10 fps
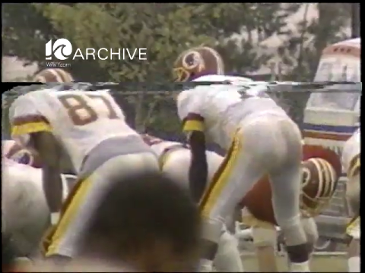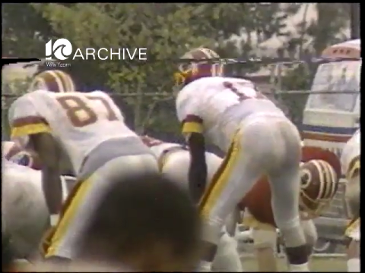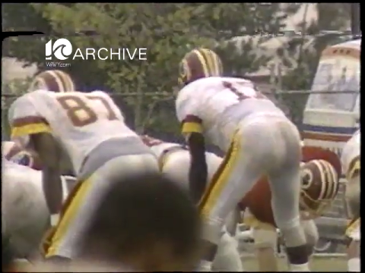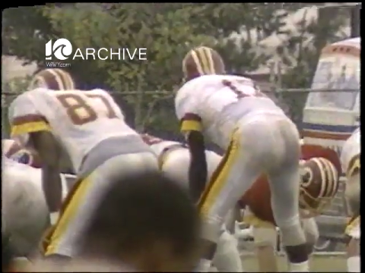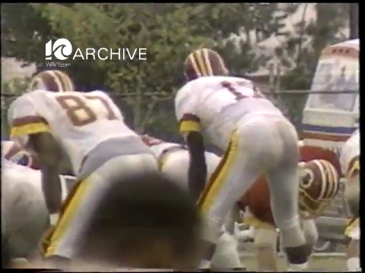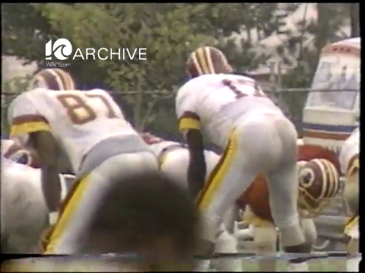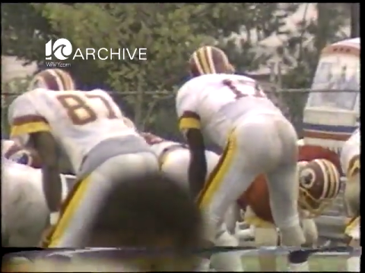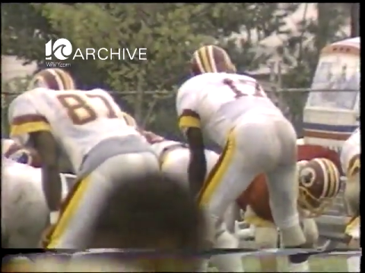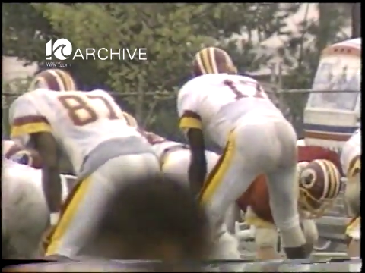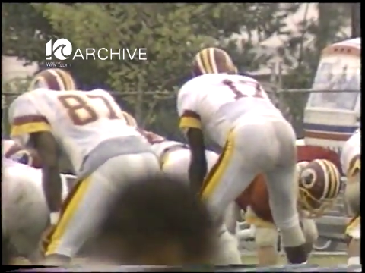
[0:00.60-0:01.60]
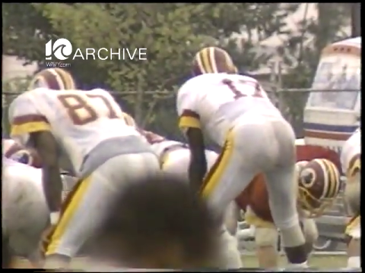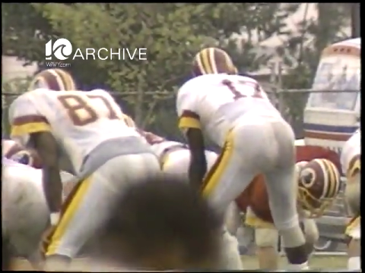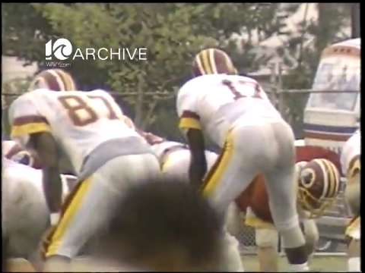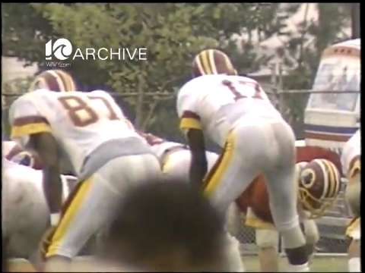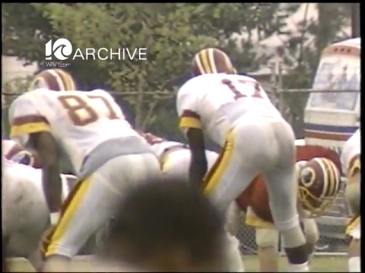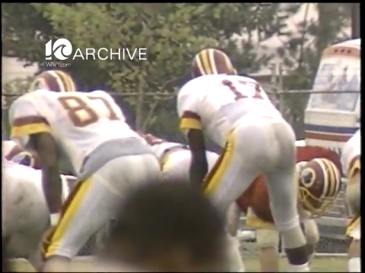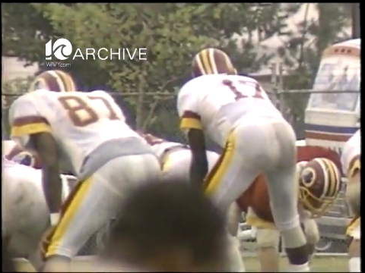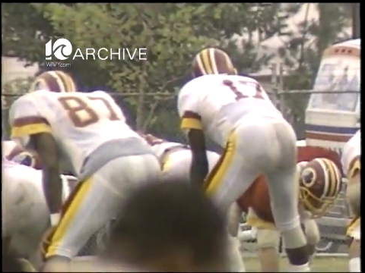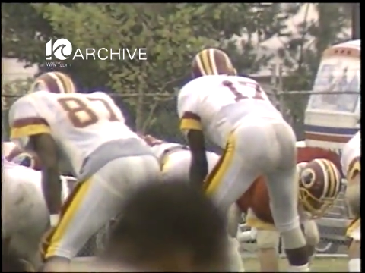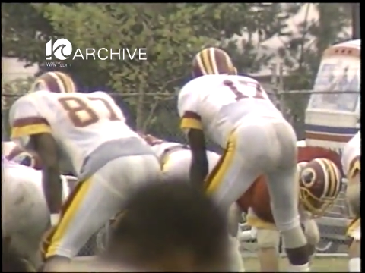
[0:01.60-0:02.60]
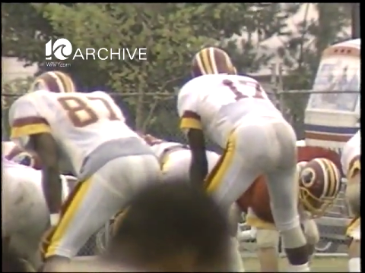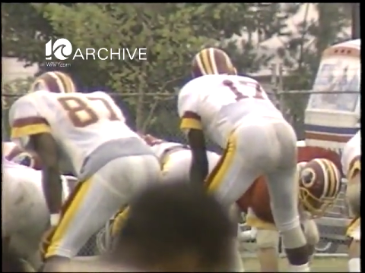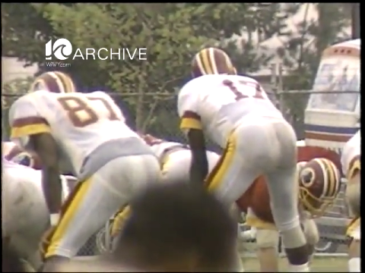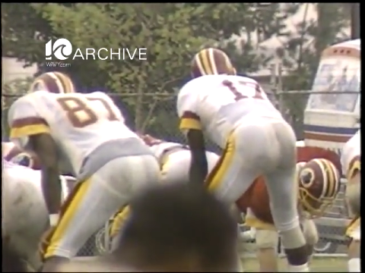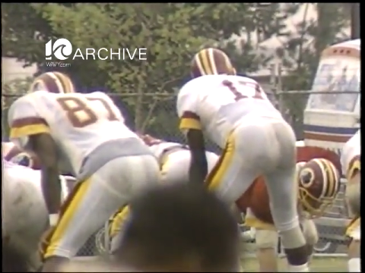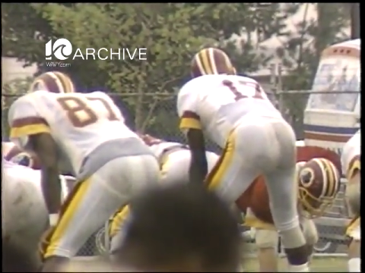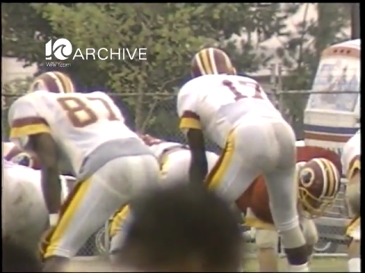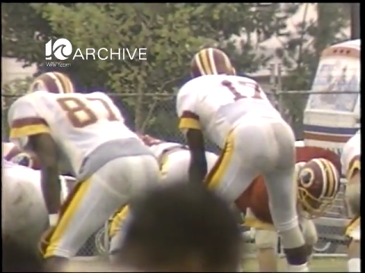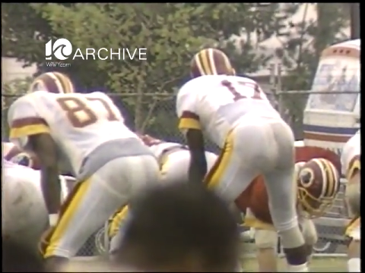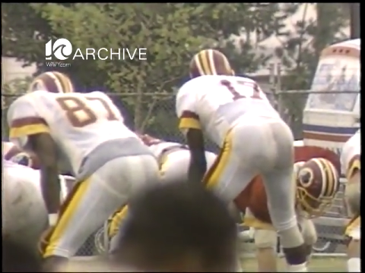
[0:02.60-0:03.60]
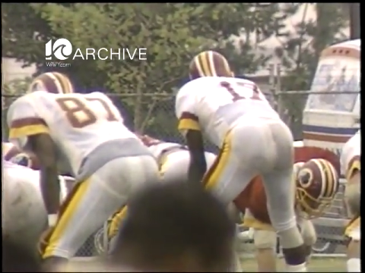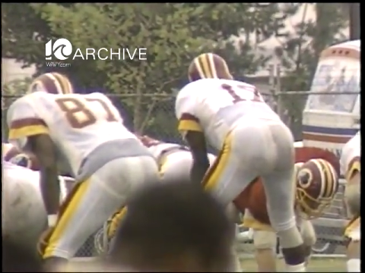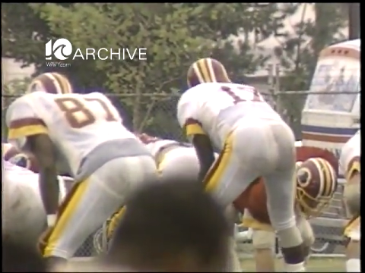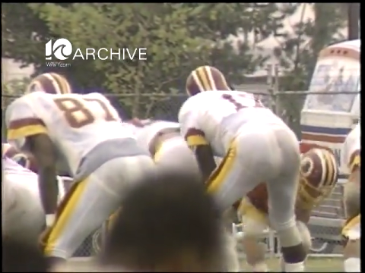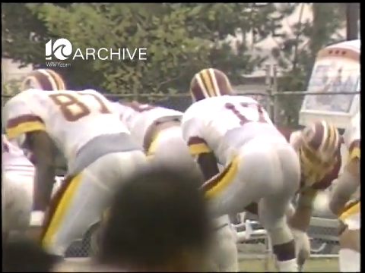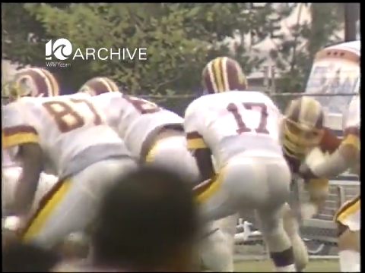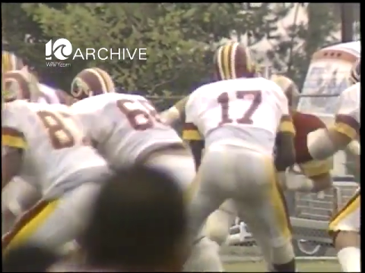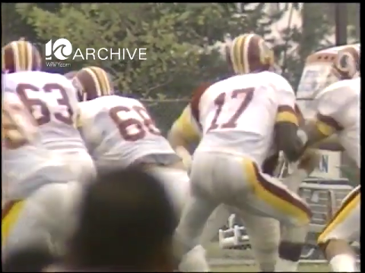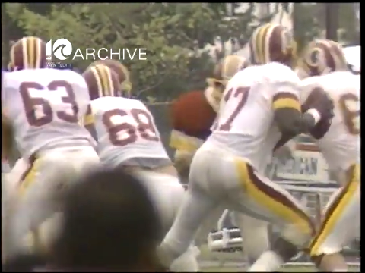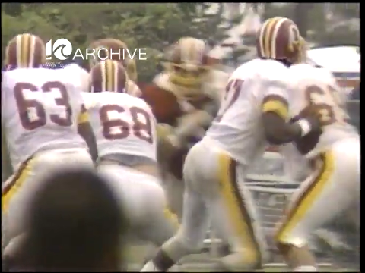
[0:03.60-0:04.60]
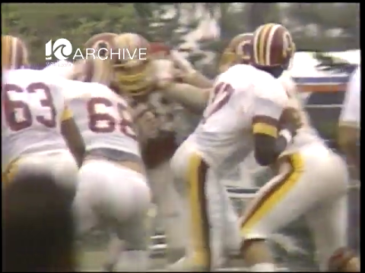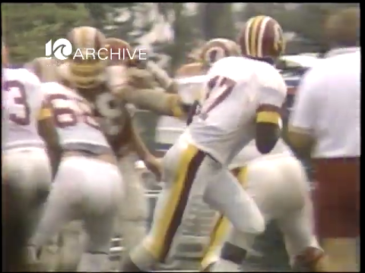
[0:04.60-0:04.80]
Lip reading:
[unreadable: no face in view]